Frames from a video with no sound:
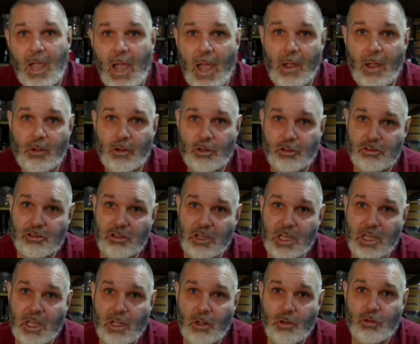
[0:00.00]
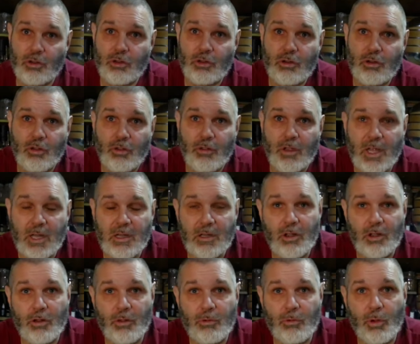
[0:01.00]
I'm going to stick it the, in
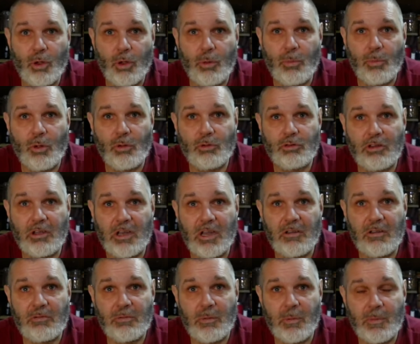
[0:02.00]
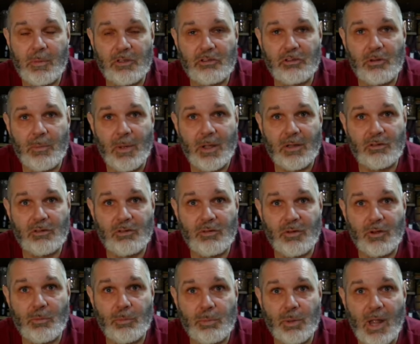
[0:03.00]
the other room underneath my Mr.
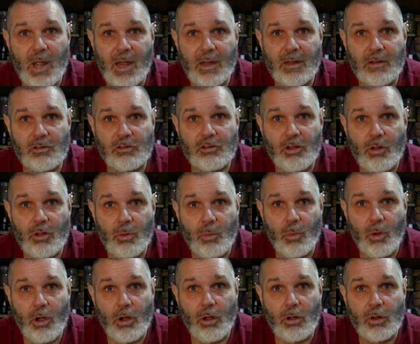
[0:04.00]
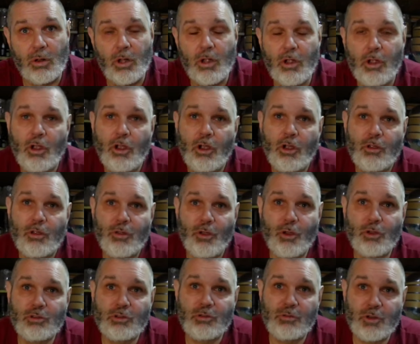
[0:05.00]
Mansfield plaque that's on the wall.
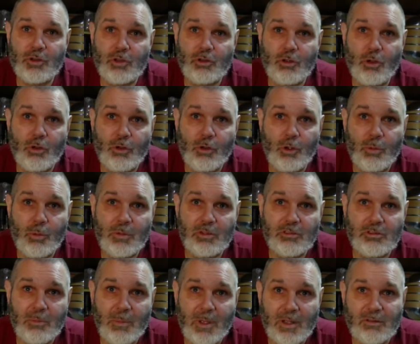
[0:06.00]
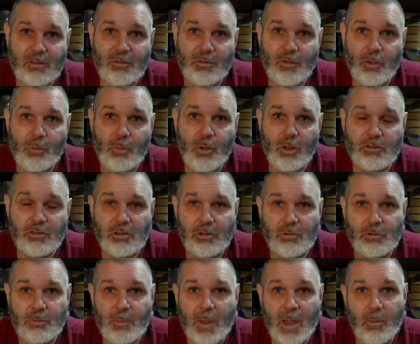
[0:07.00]
Those of you who don't know who Mr. Mansfield was, he
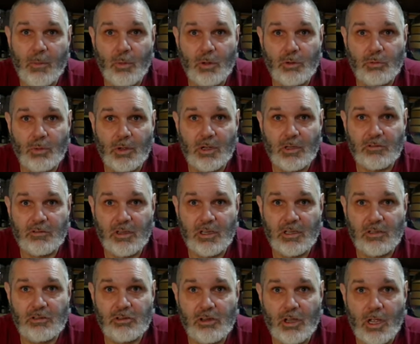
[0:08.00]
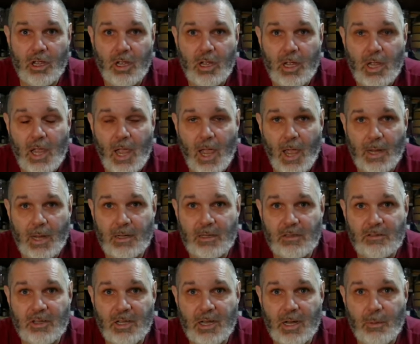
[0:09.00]
was my woodwork teacher, and he
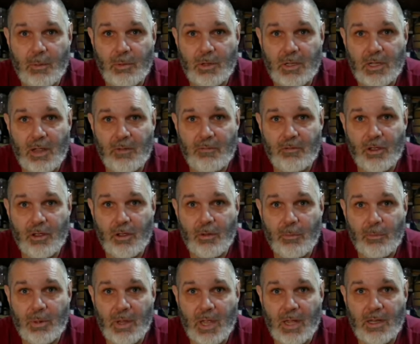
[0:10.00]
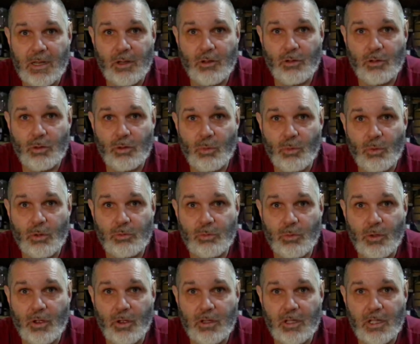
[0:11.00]
said, I will never be any good at
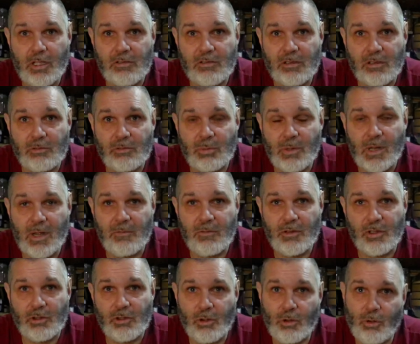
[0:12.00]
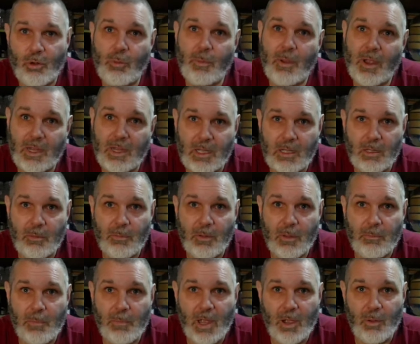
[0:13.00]
woodwork. He says, whatever you do, go back in the
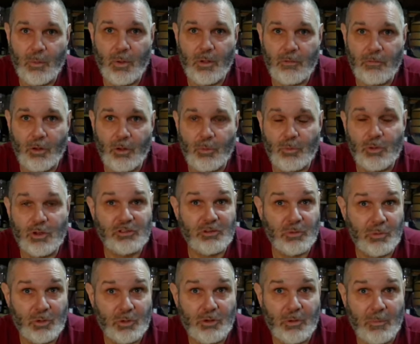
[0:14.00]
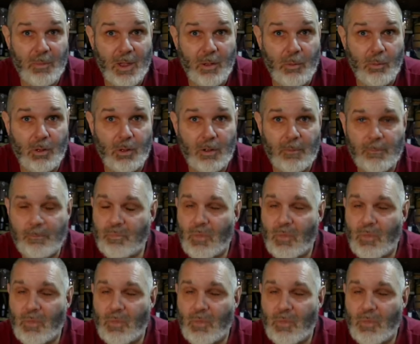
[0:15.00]
metalwork room, because I'm good at metalwork.